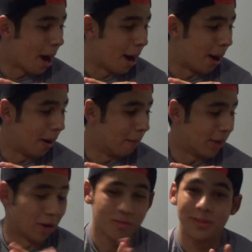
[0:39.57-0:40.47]
And
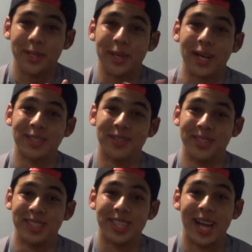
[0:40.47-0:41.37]
hopefully you guys will
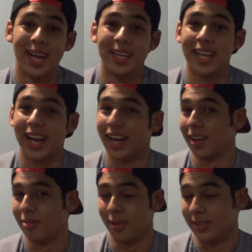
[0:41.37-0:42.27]
understand,
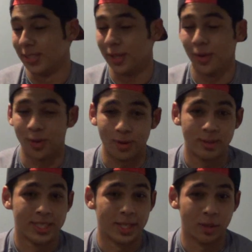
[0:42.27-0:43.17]
and for those of you who
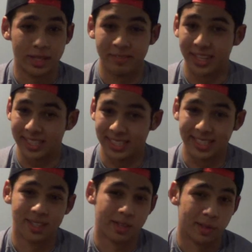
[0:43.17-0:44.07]
still even
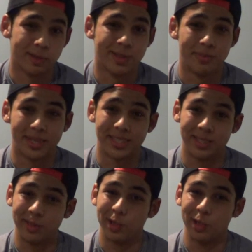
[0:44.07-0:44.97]
exist on YouTube, because
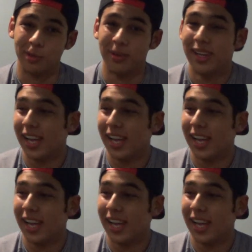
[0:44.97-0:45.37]
YouTube